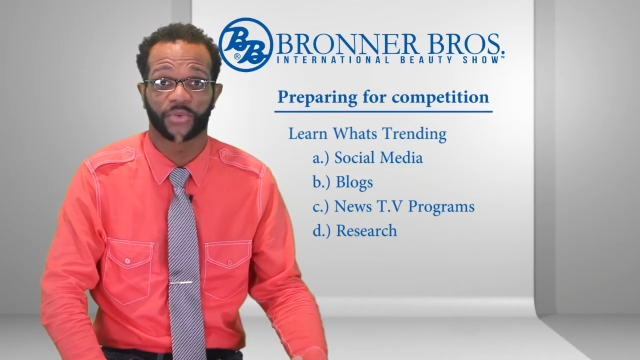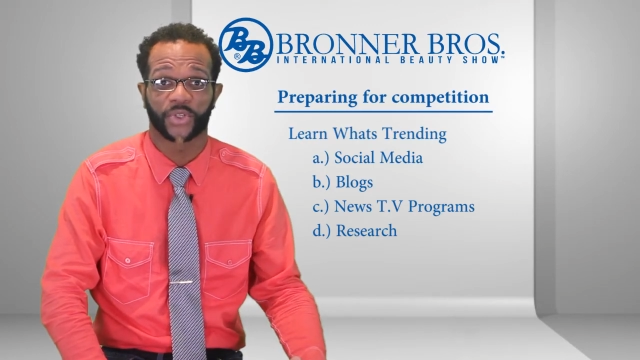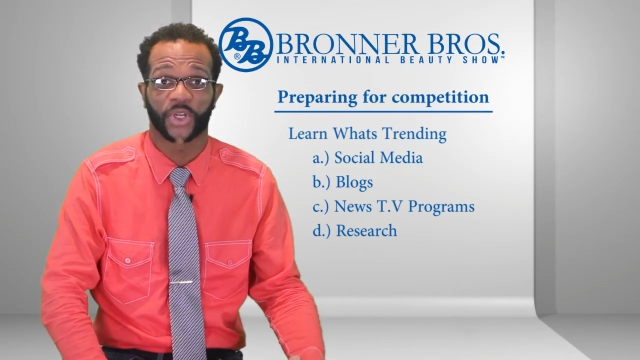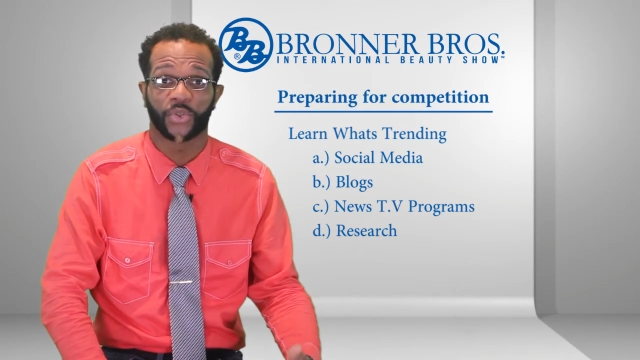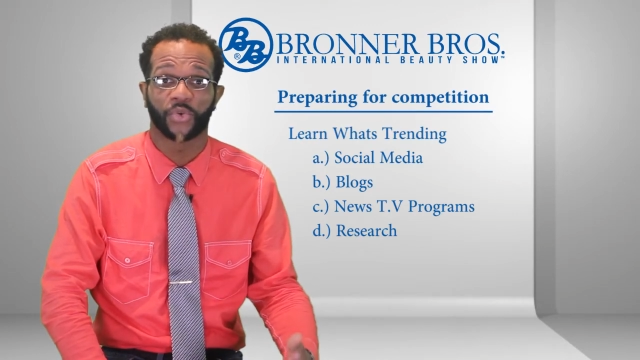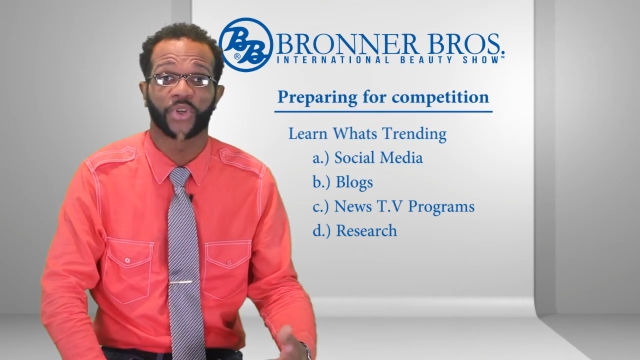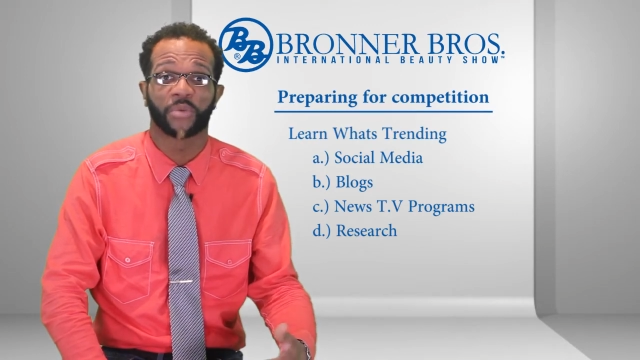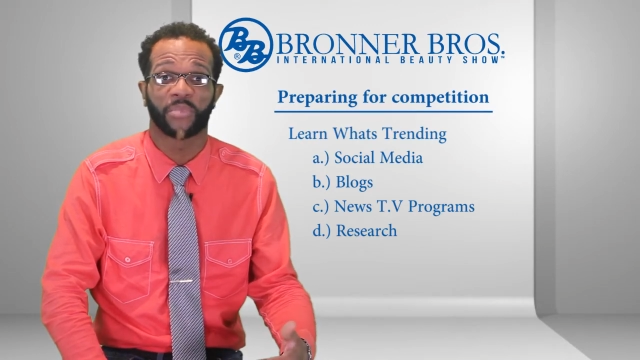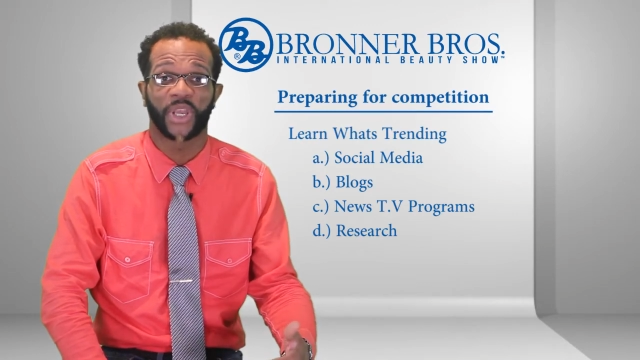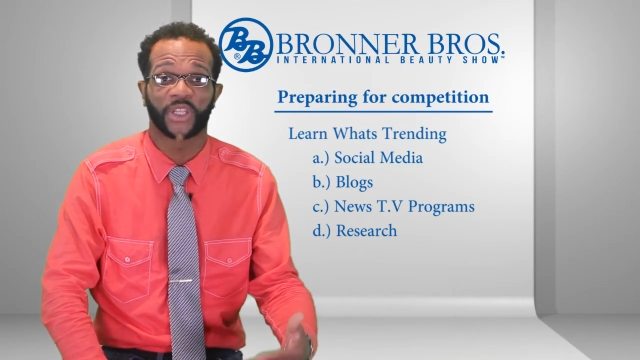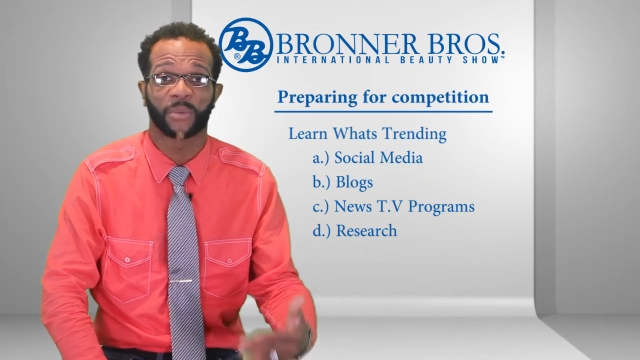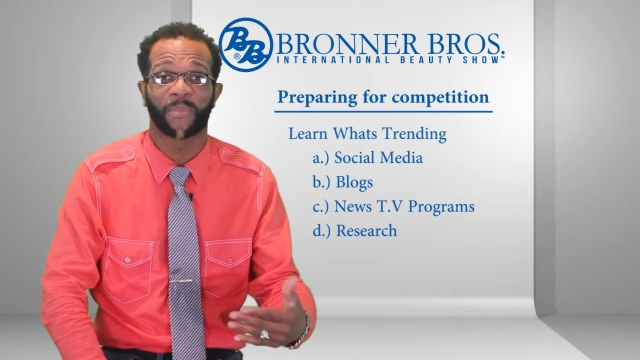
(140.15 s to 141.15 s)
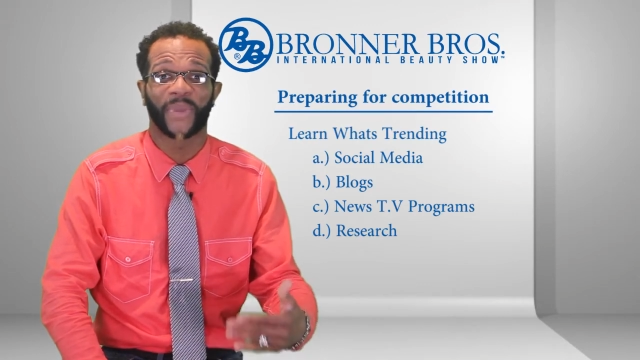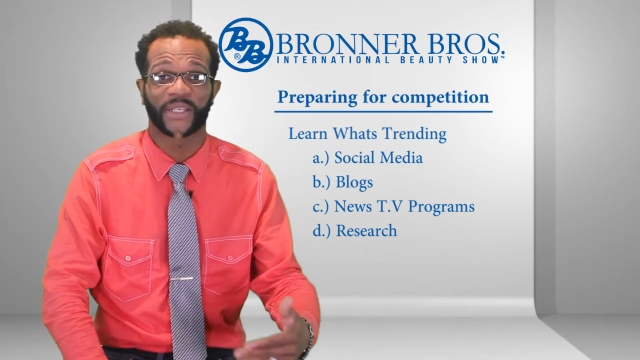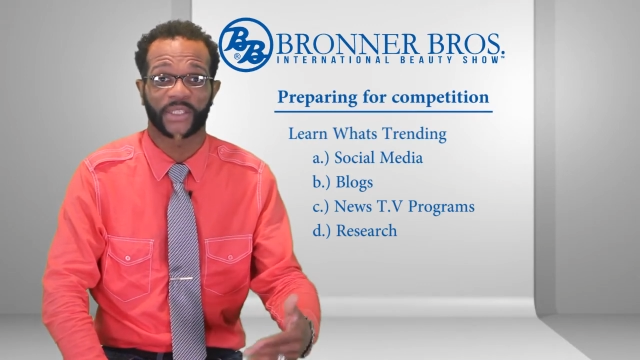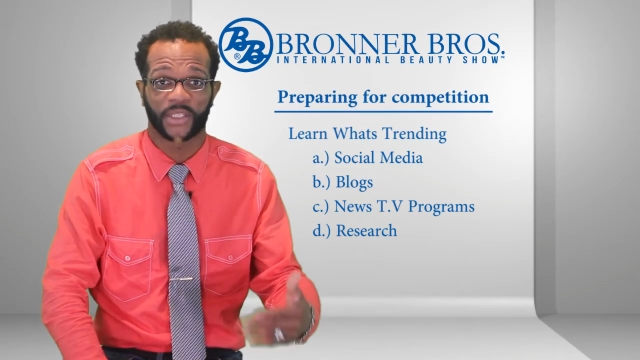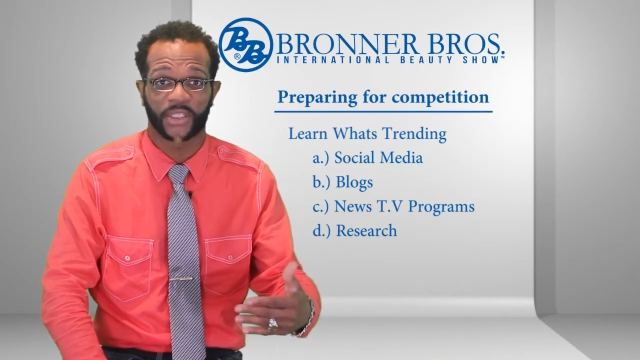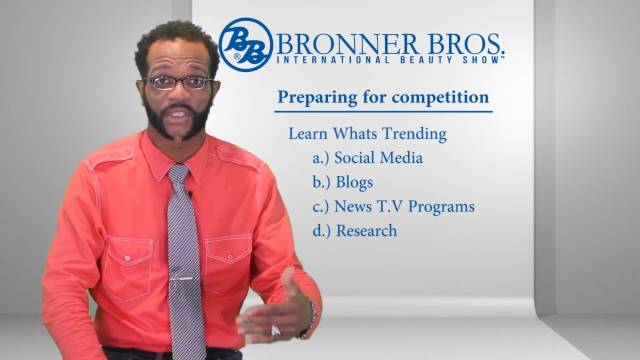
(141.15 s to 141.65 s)
so that you can make the
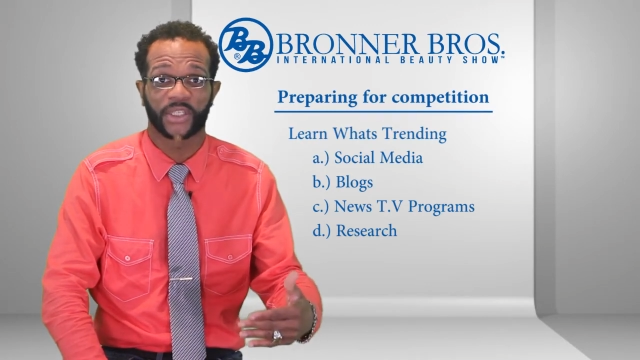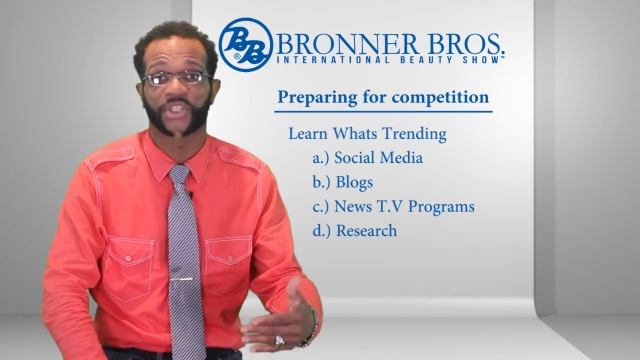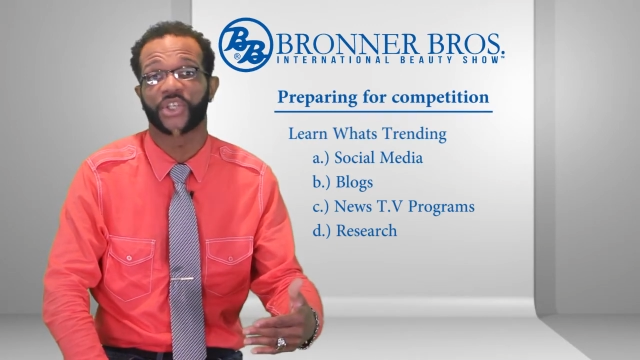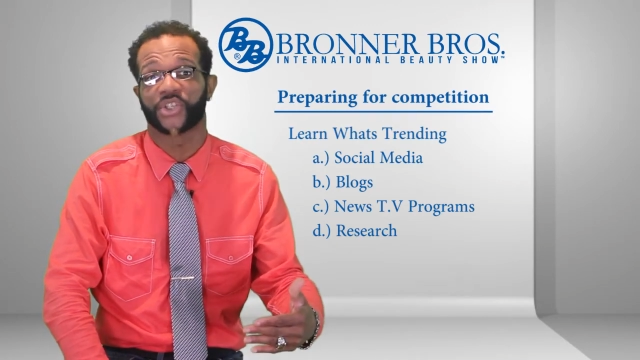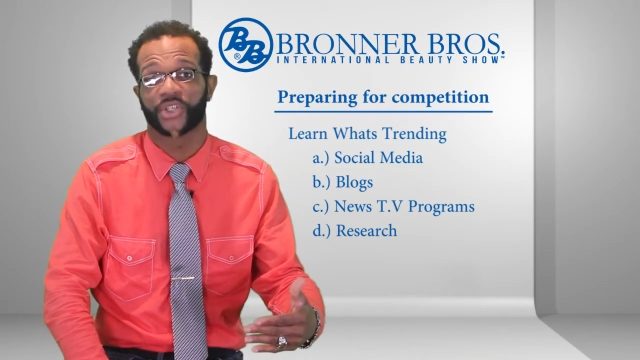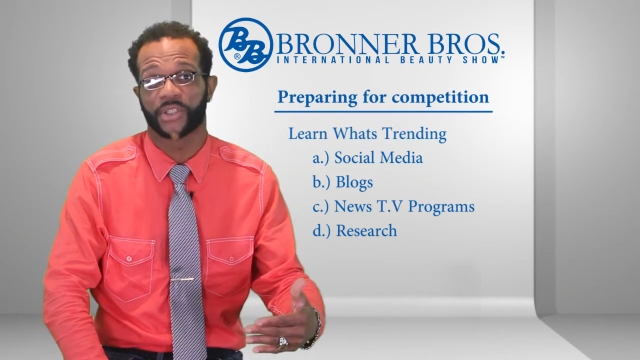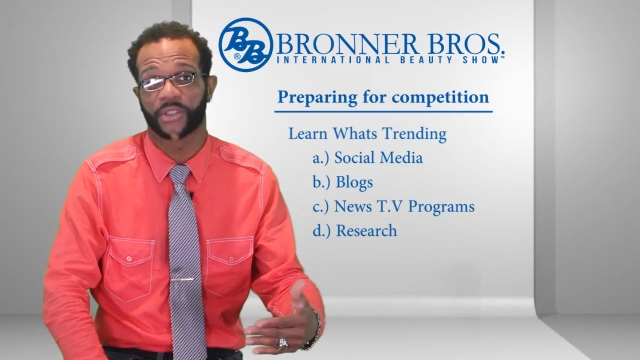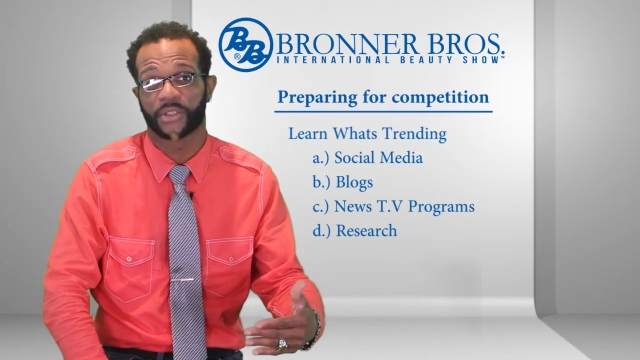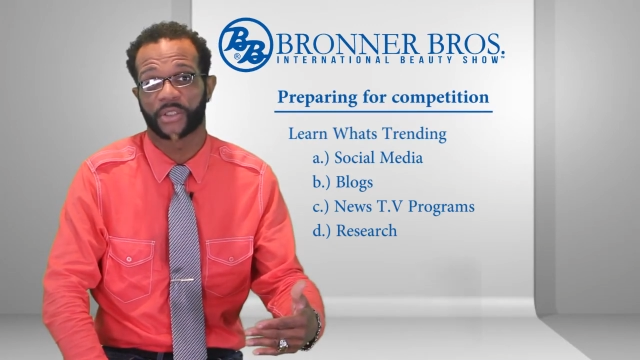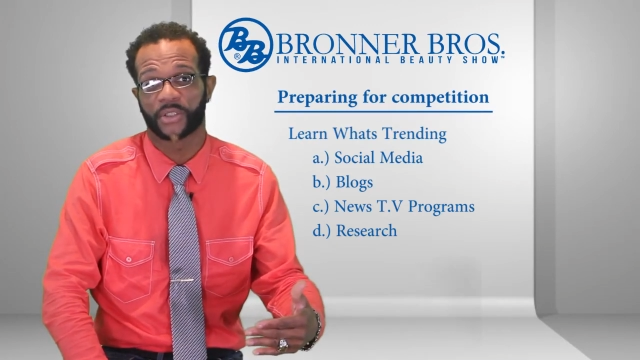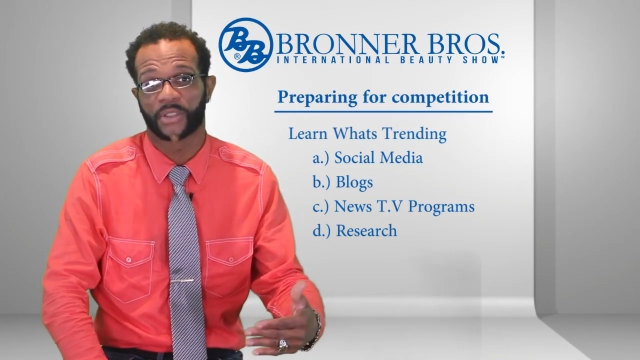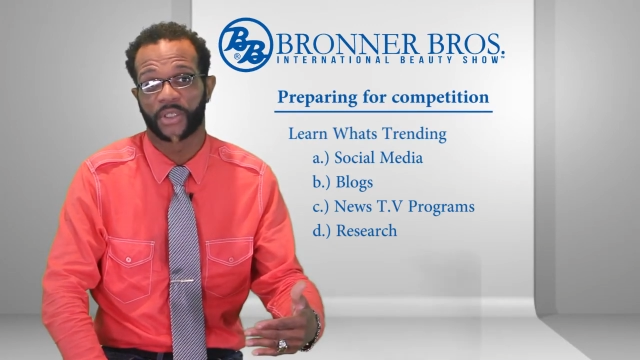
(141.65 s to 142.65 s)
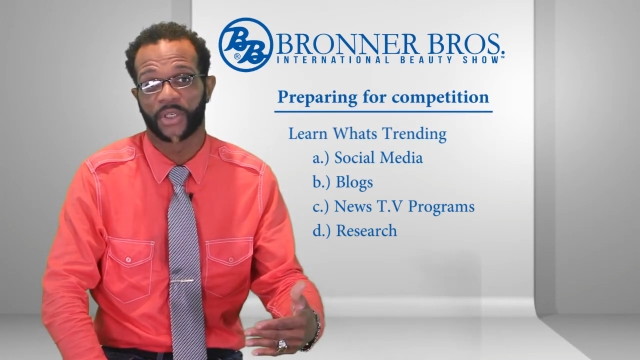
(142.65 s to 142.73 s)
best decisions